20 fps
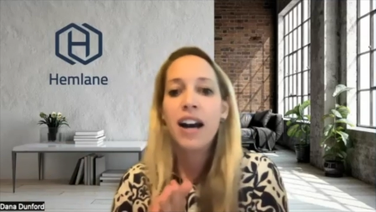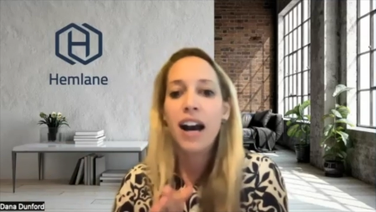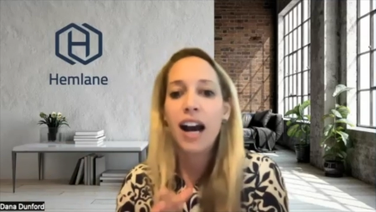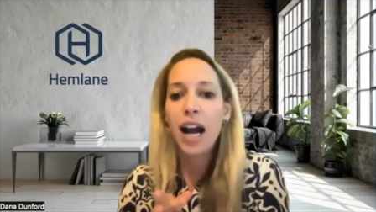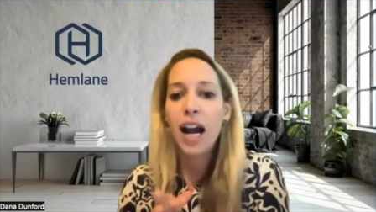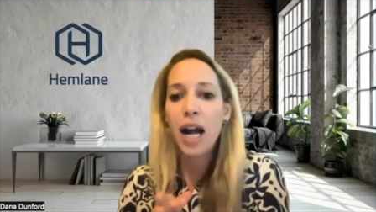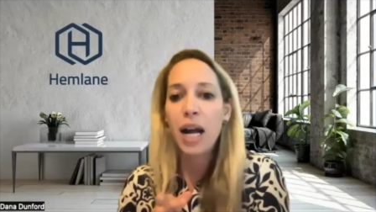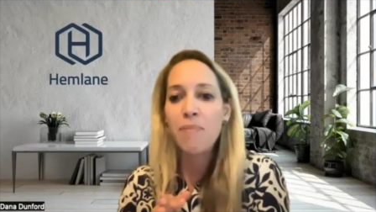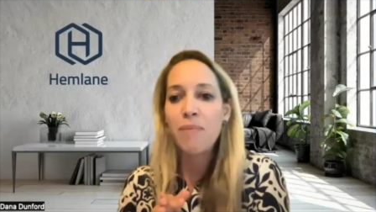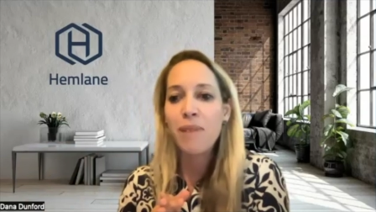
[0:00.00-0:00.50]

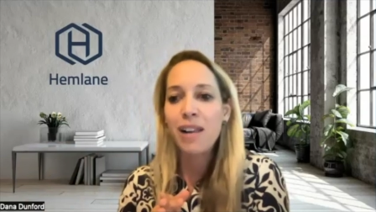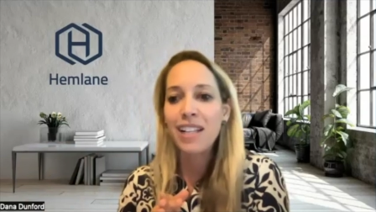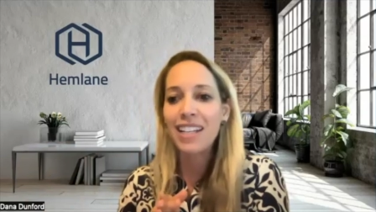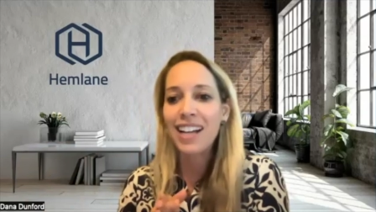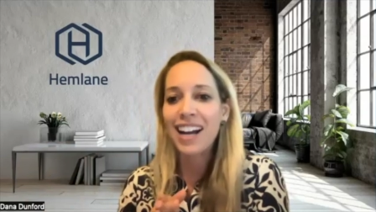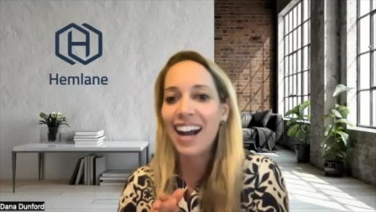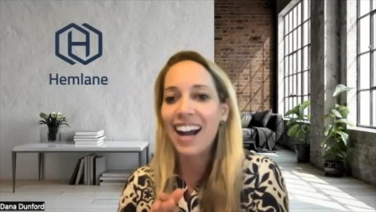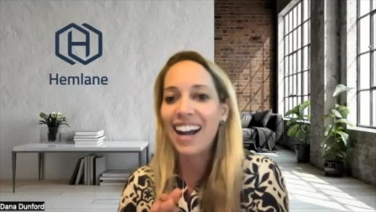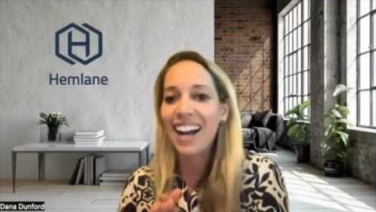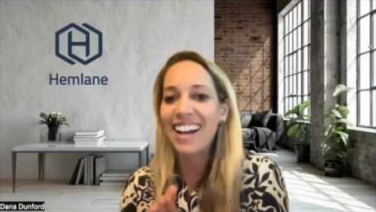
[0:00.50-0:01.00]
Um,
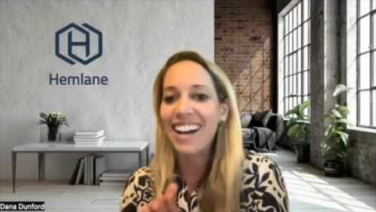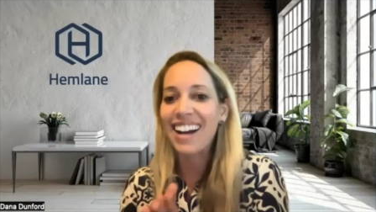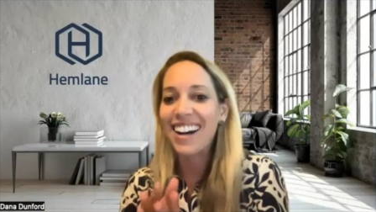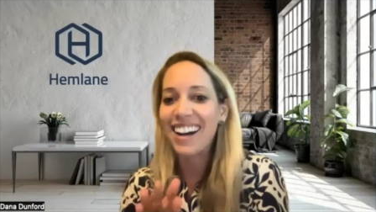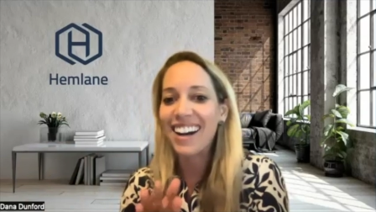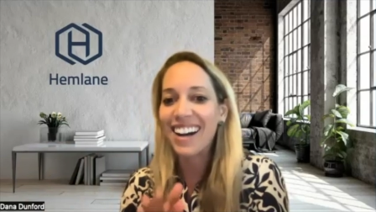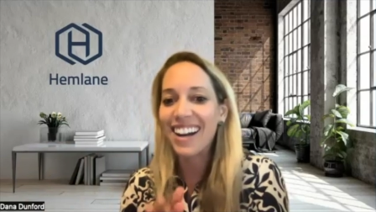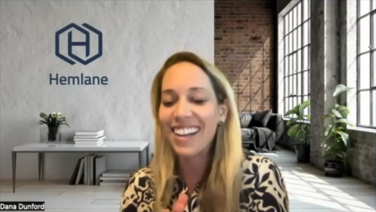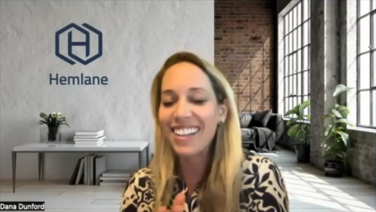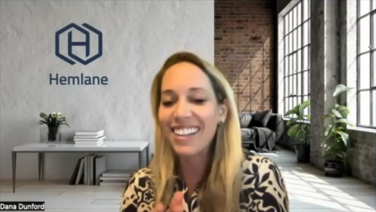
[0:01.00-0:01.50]
I
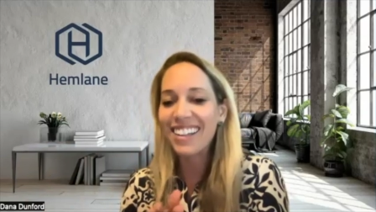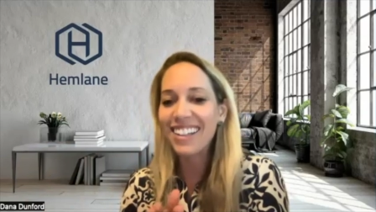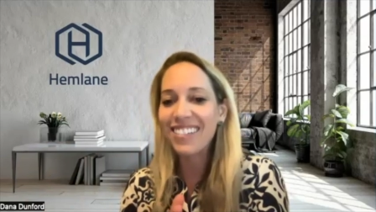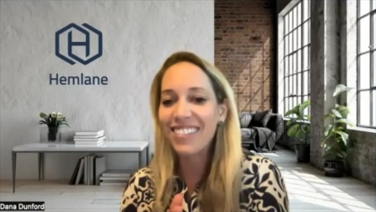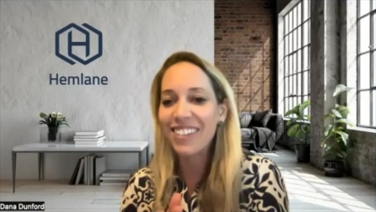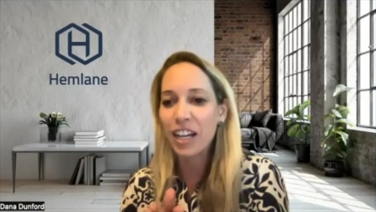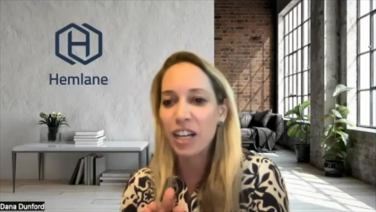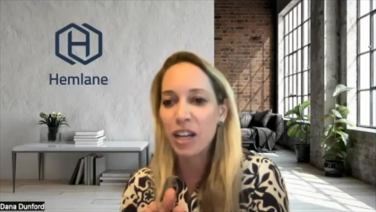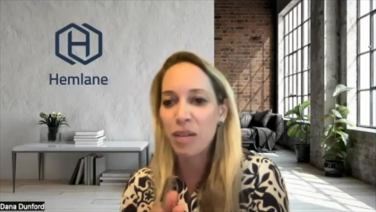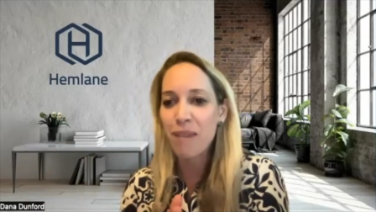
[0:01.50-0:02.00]
highly
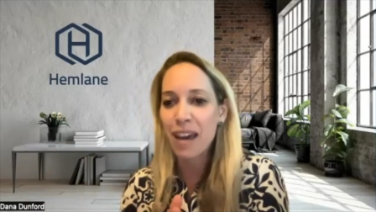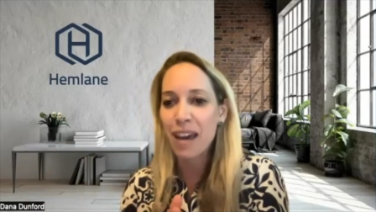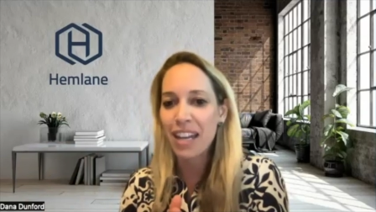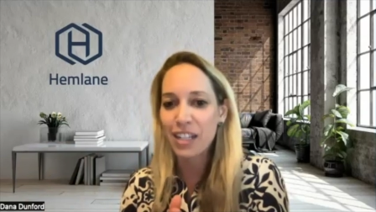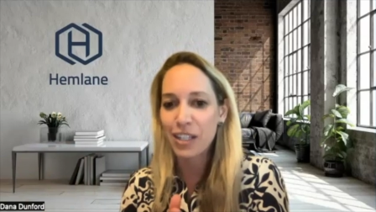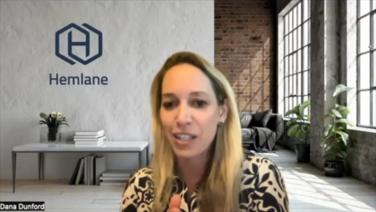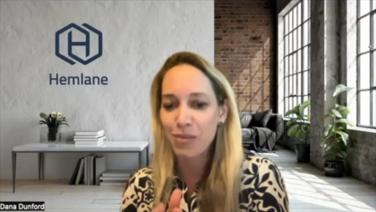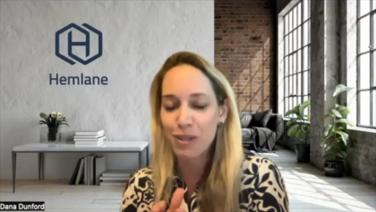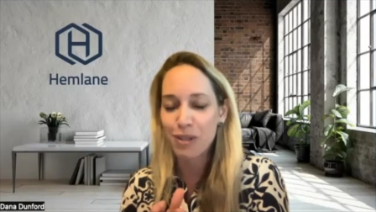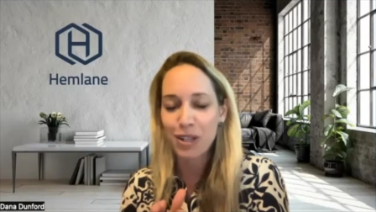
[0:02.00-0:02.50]

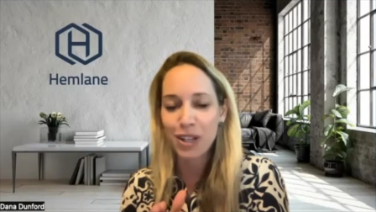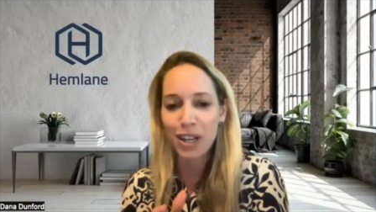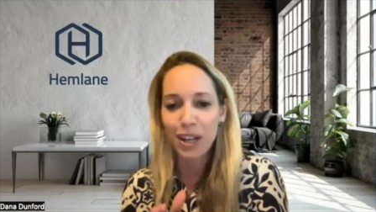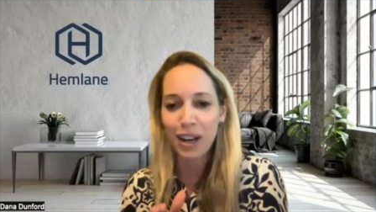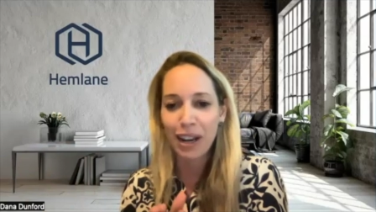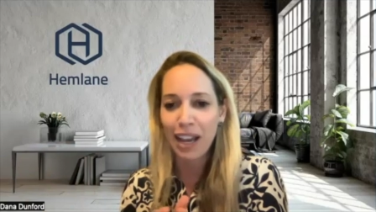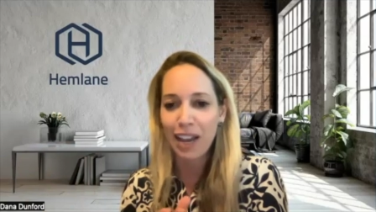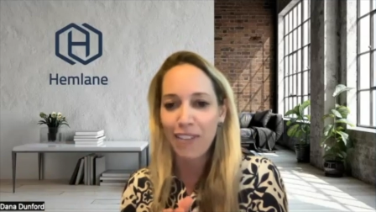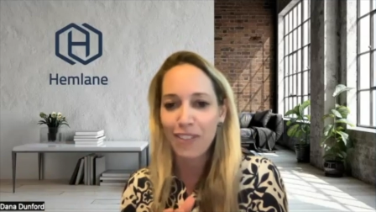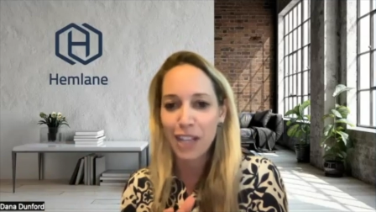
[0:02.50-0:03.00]
recommend because we're not
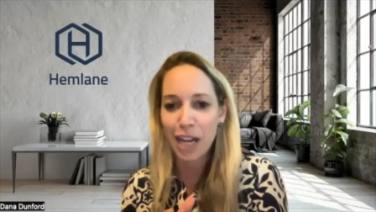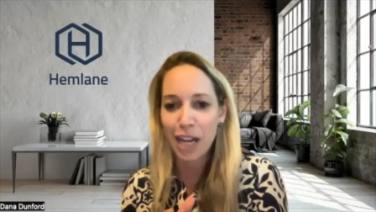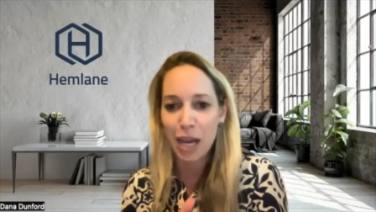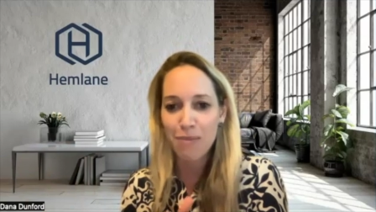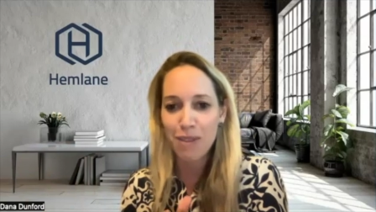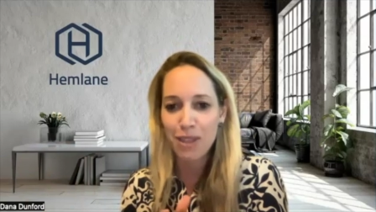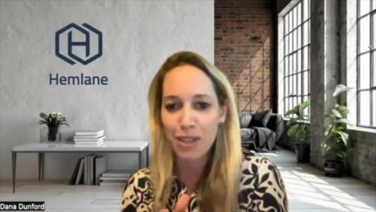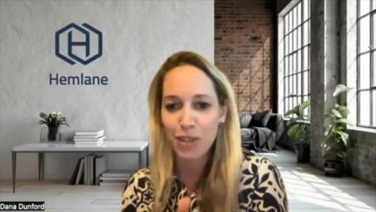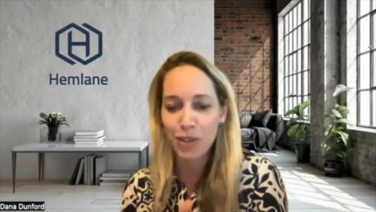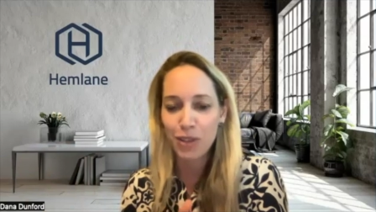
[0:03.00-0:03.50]
going to have
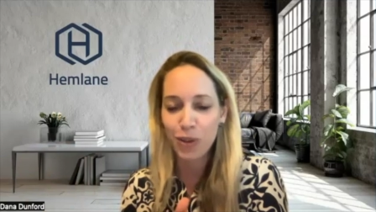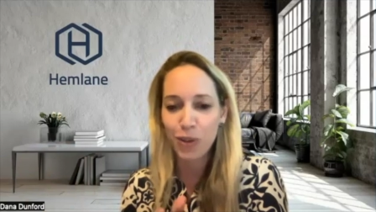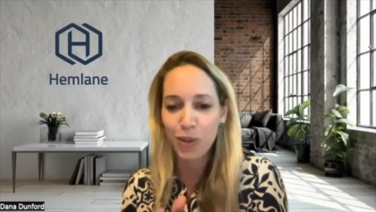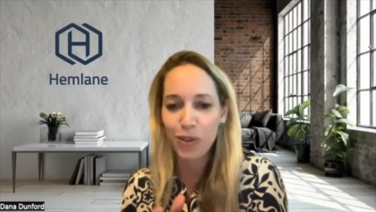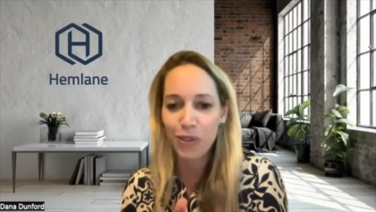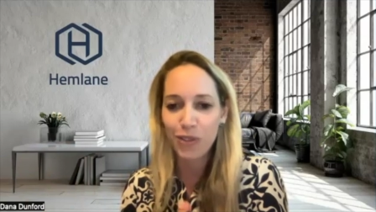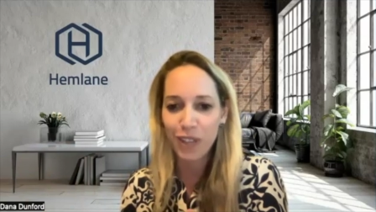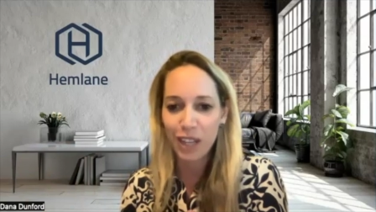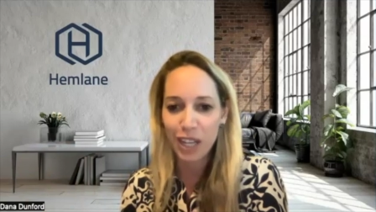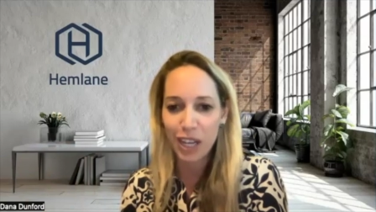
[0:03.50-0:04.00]
time in this
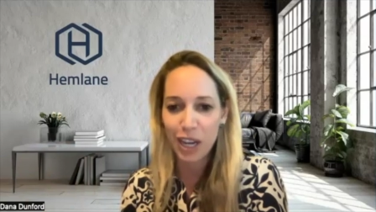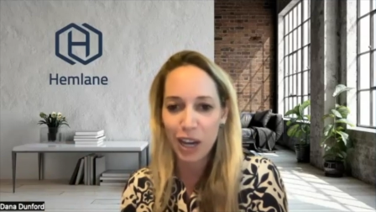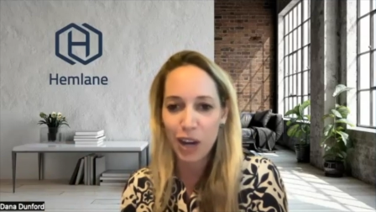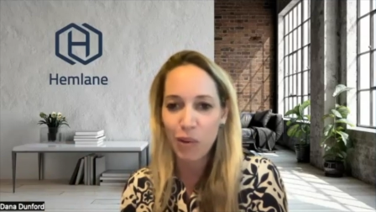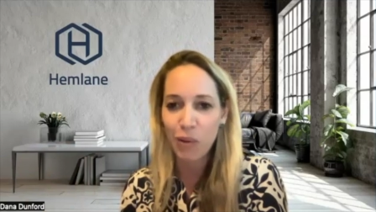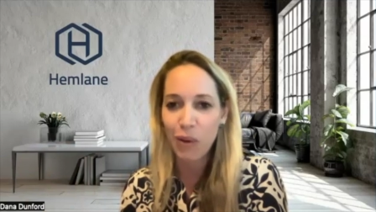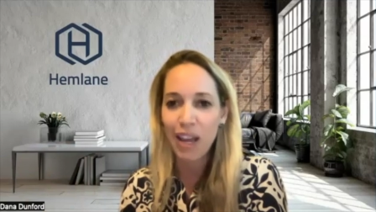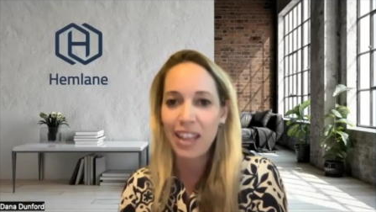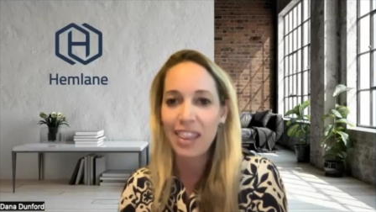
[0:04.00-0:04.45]
whole video,